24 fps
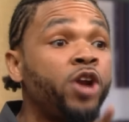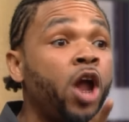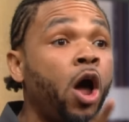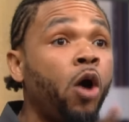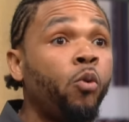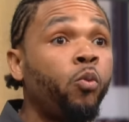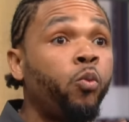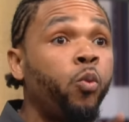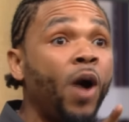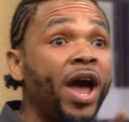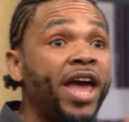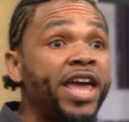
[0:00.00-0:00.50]
know
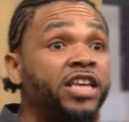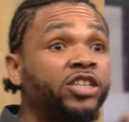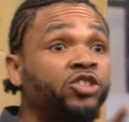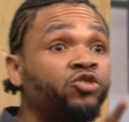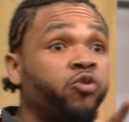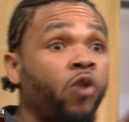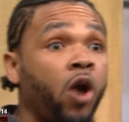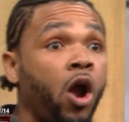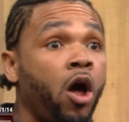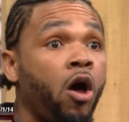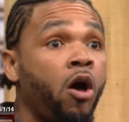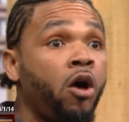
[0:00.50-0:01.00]
what is
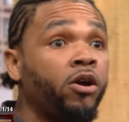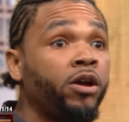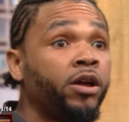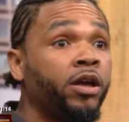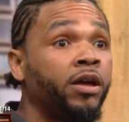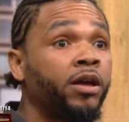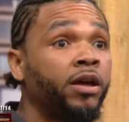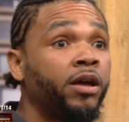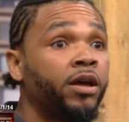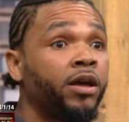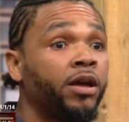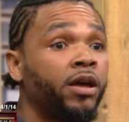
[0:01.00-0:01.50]
wrong,
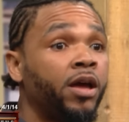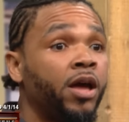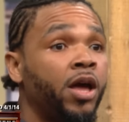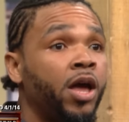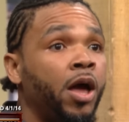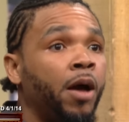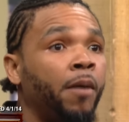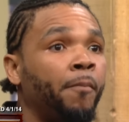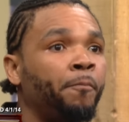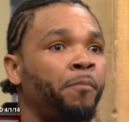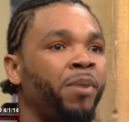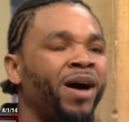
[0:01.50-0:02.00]

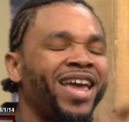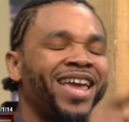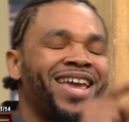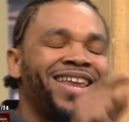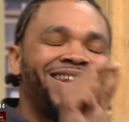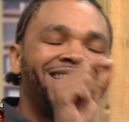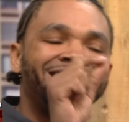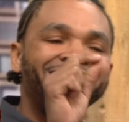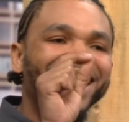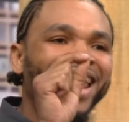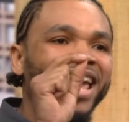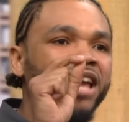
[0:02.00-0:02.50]
but in
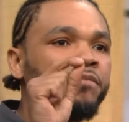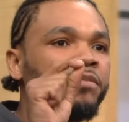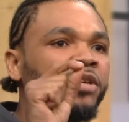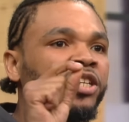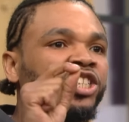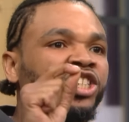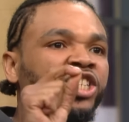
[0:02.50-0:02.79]
the name of